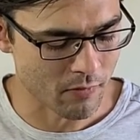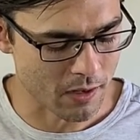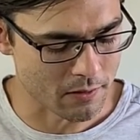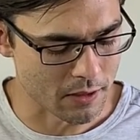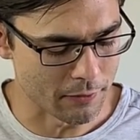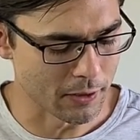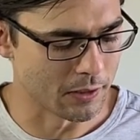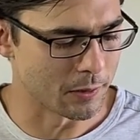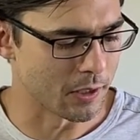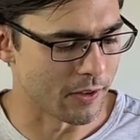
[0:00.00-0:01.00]

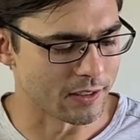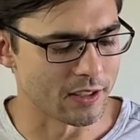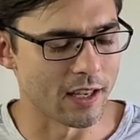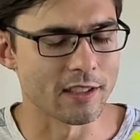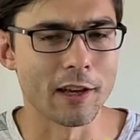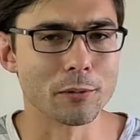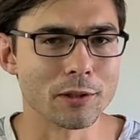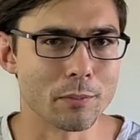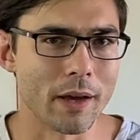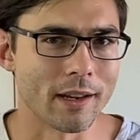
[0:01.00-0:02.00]
definitely, if I sat down with
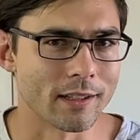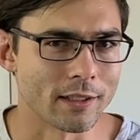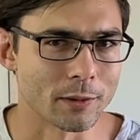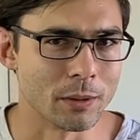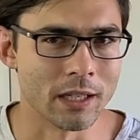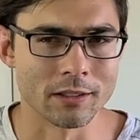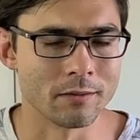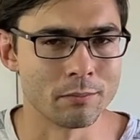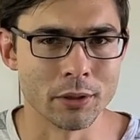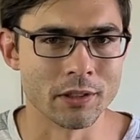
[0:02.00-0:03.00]
this bag next to me, I
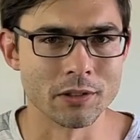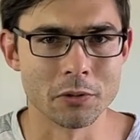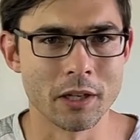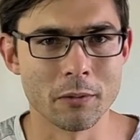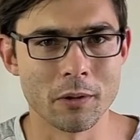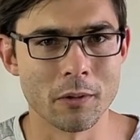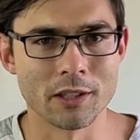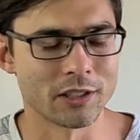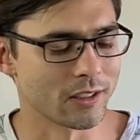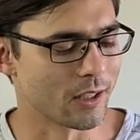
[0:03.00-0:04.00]
could put this away while
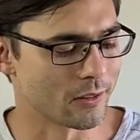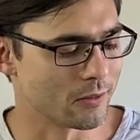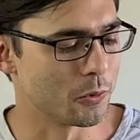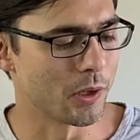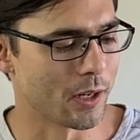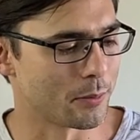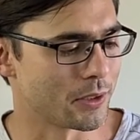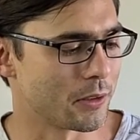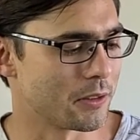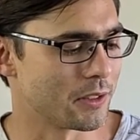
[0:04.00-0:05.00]
watching like one
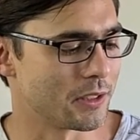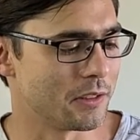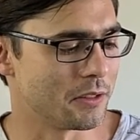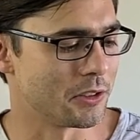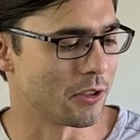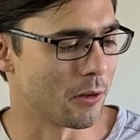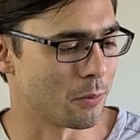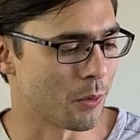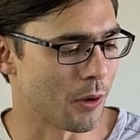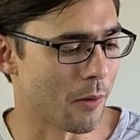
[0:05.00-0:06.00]
episode of a TV show.
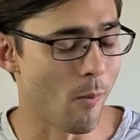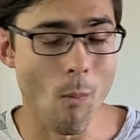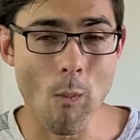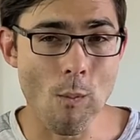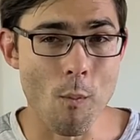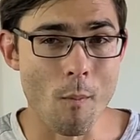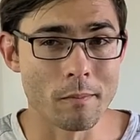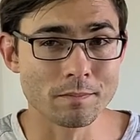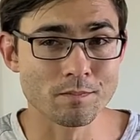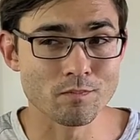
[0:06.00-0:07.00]
So
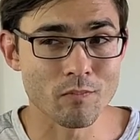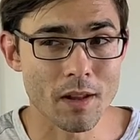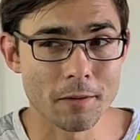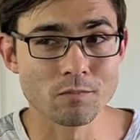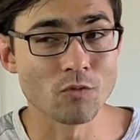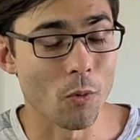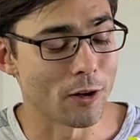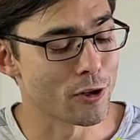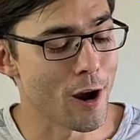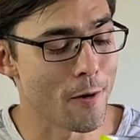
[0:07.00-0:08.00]

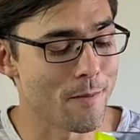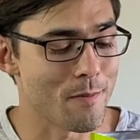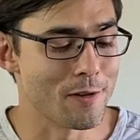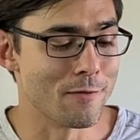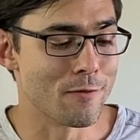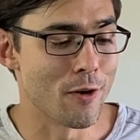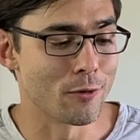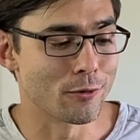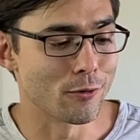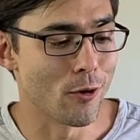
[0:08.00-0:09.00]
watch out, even though
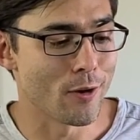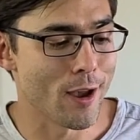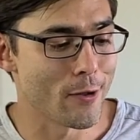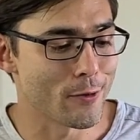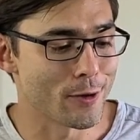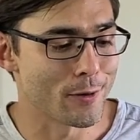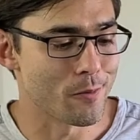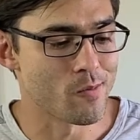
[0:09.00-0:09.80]
it's low calorie,